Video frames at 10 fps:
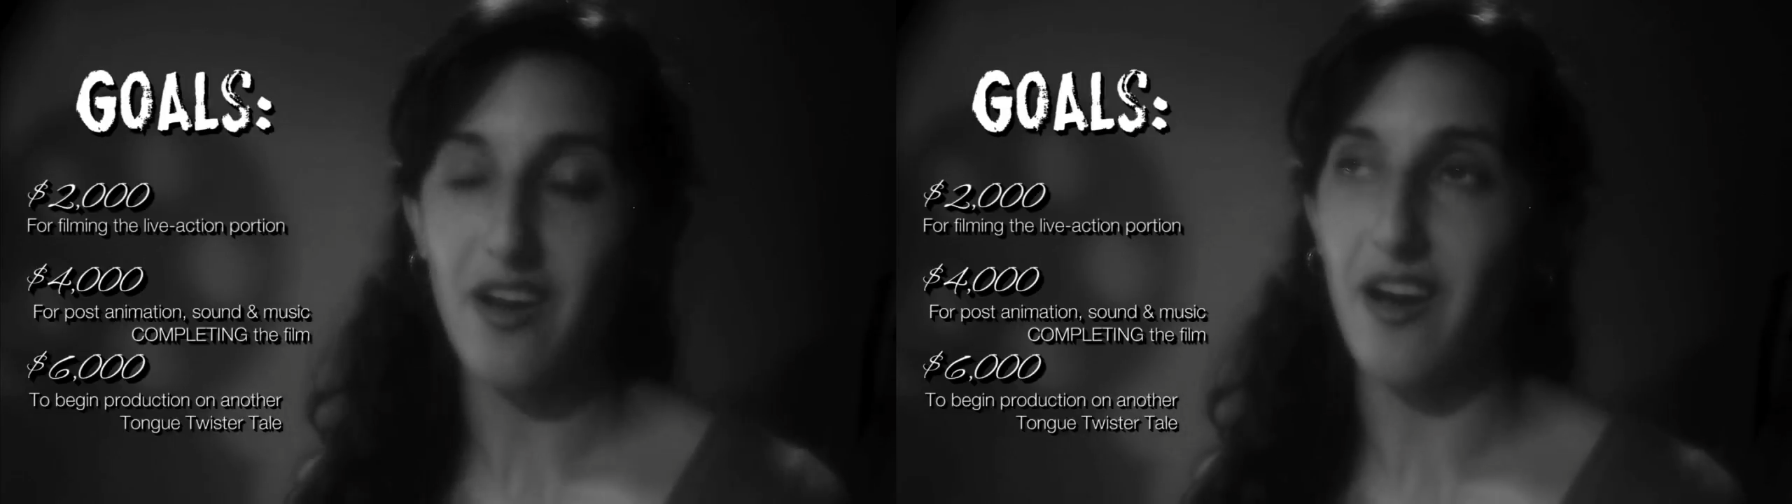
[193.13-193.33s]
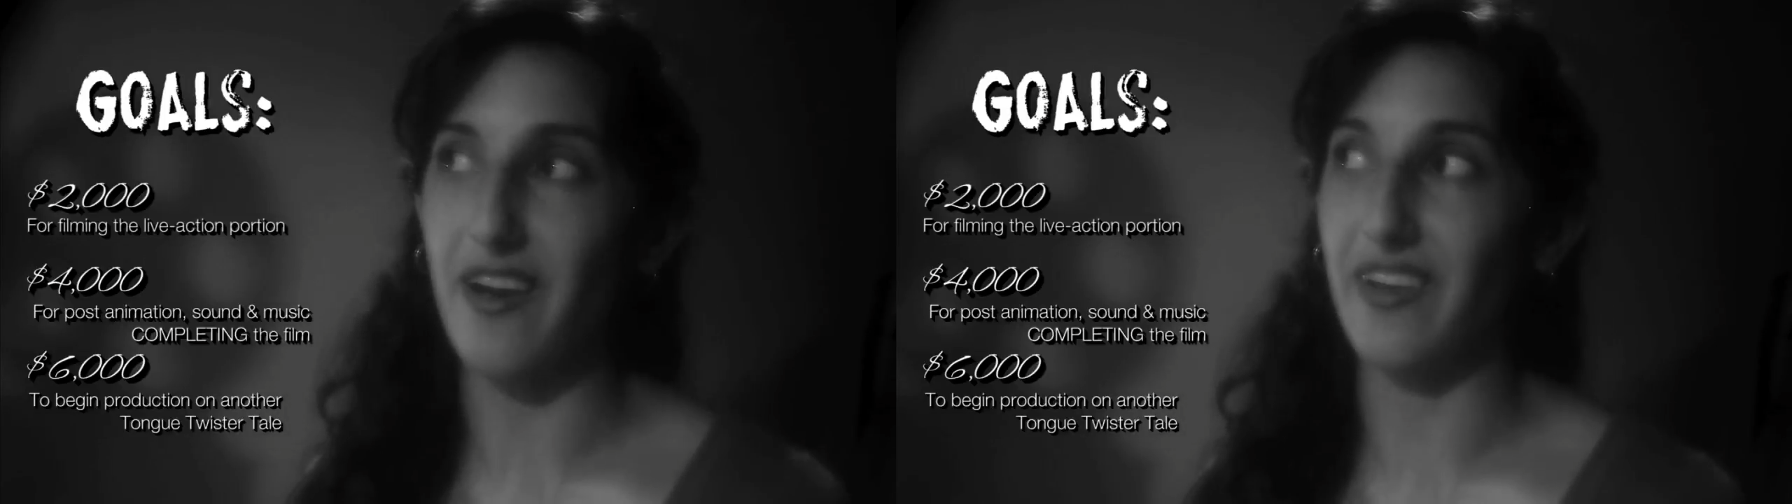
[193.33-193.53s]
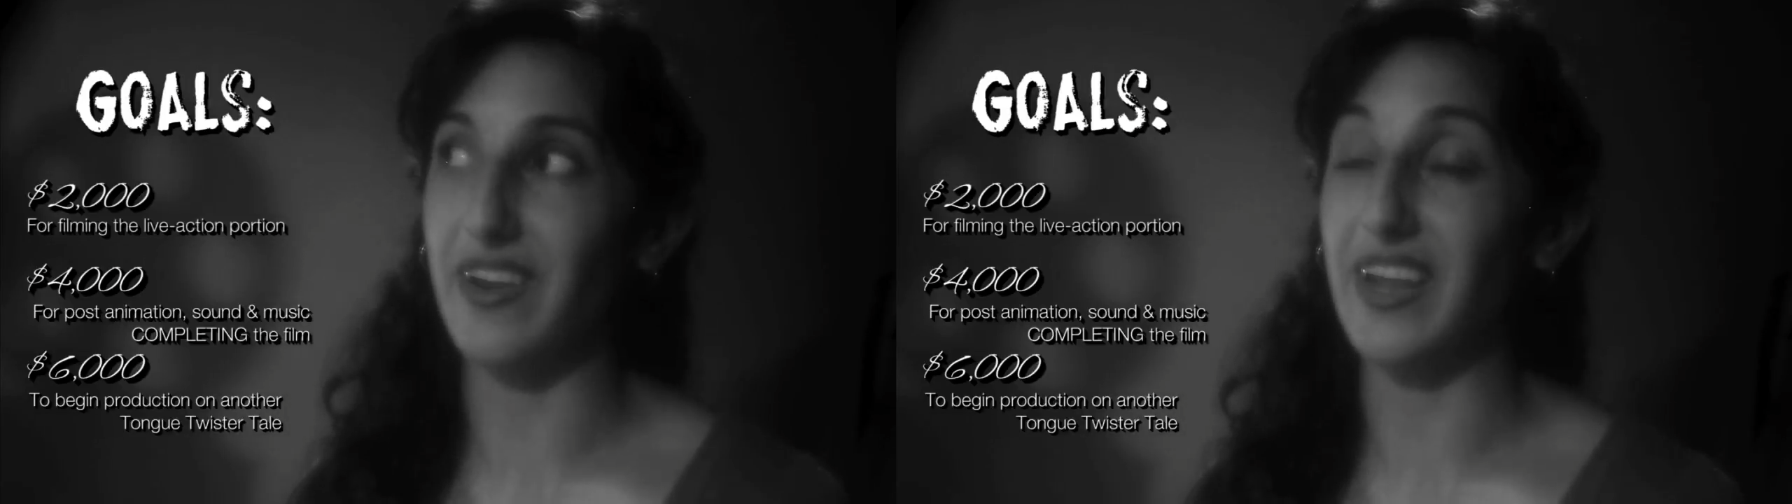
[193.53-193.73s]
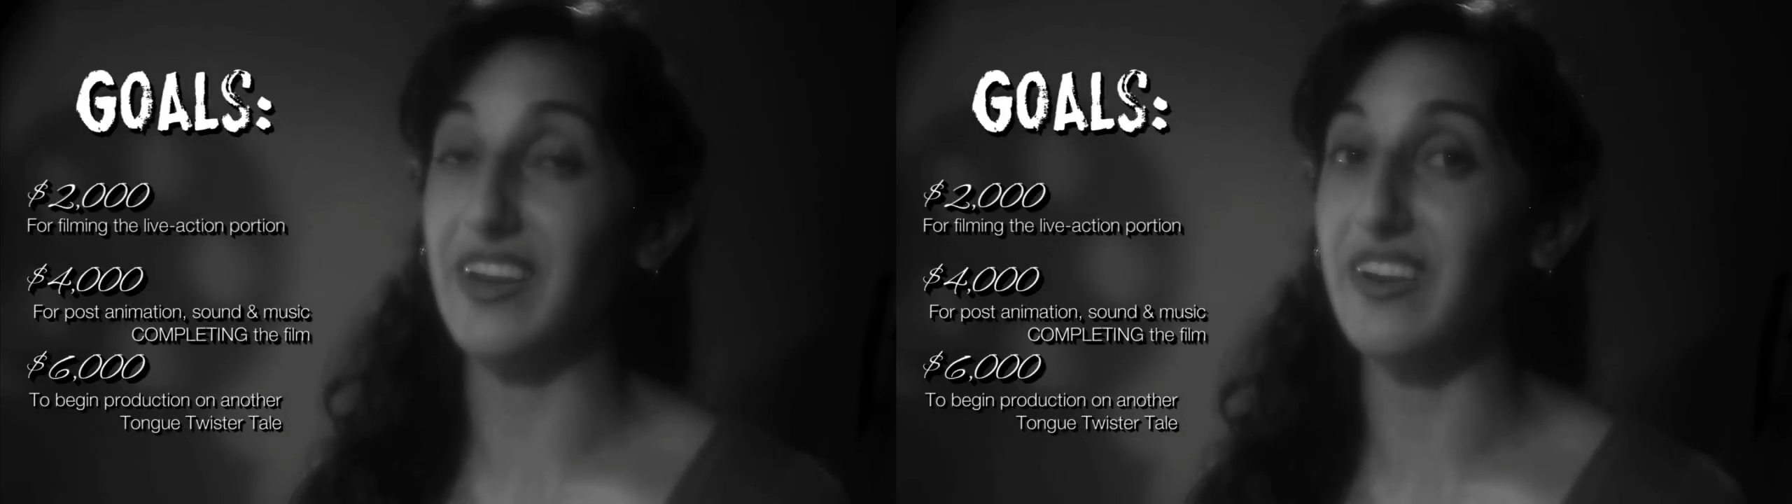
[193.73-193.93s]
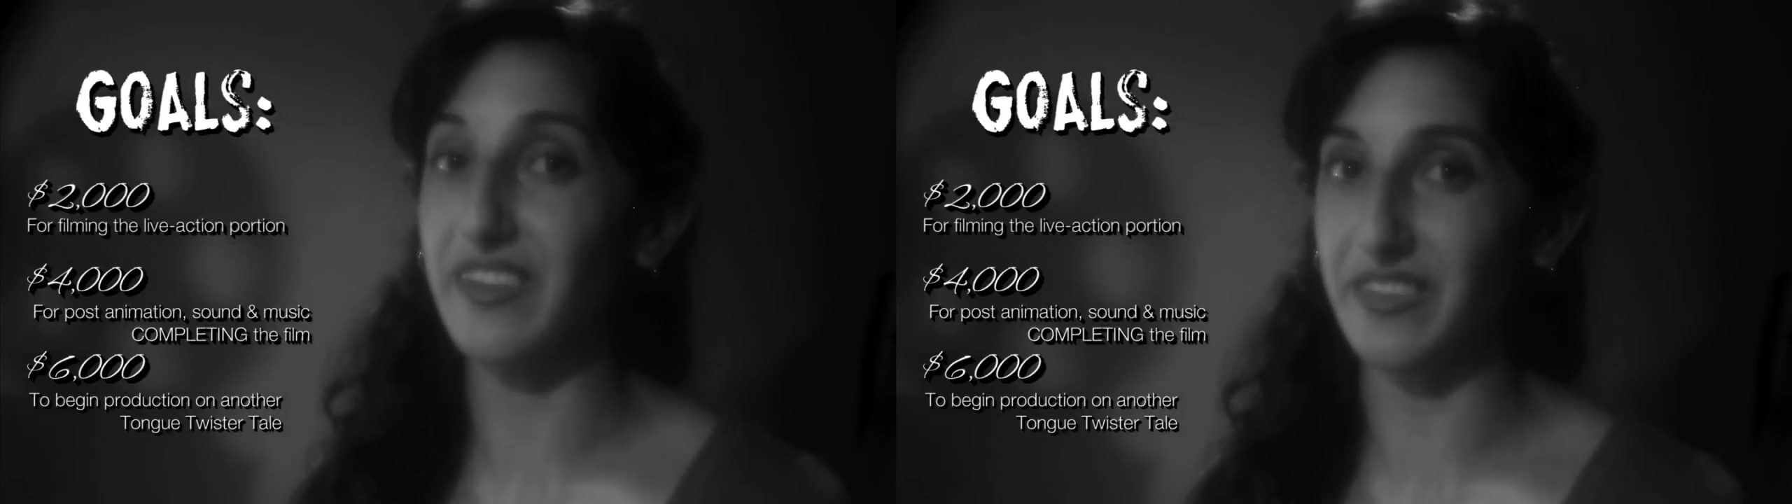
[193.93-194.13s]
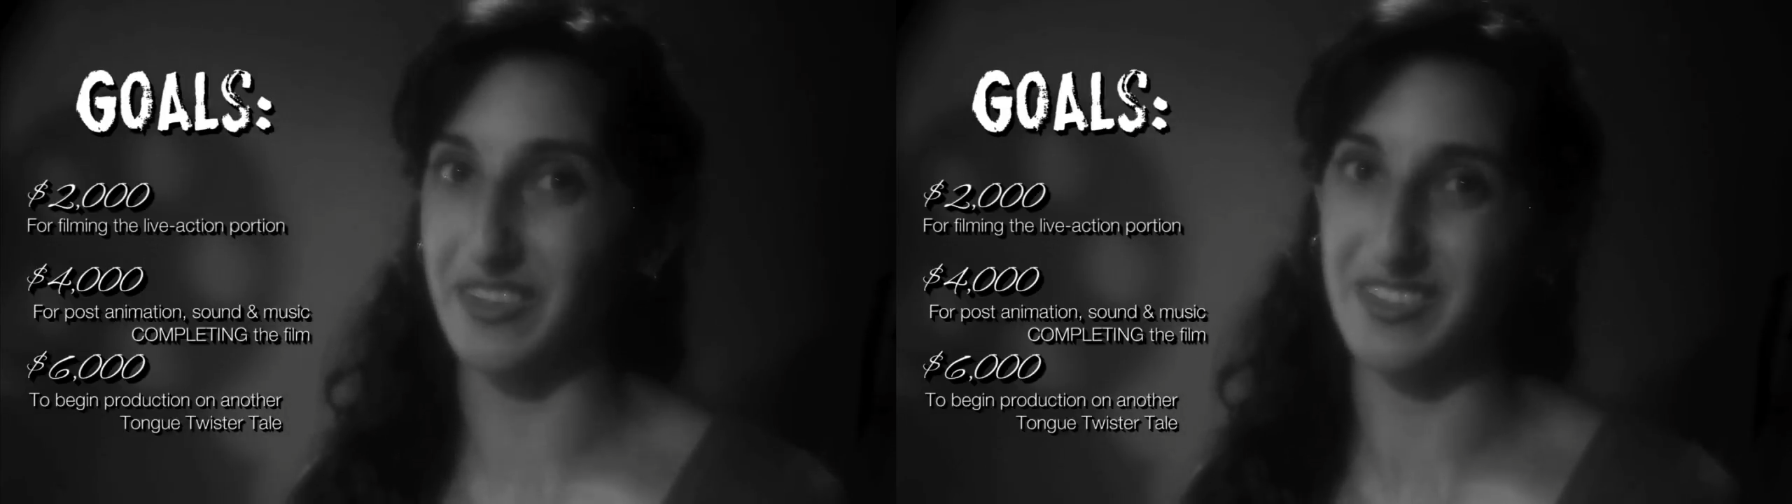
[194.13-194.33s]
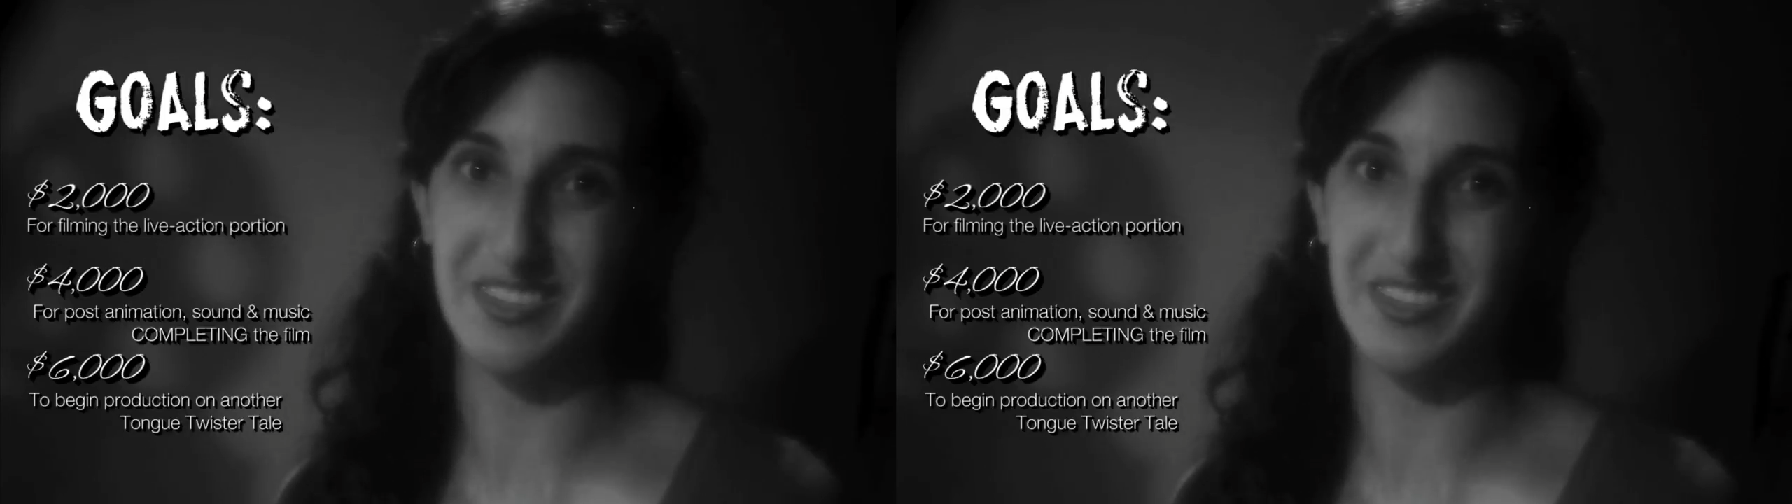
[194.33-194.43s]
on another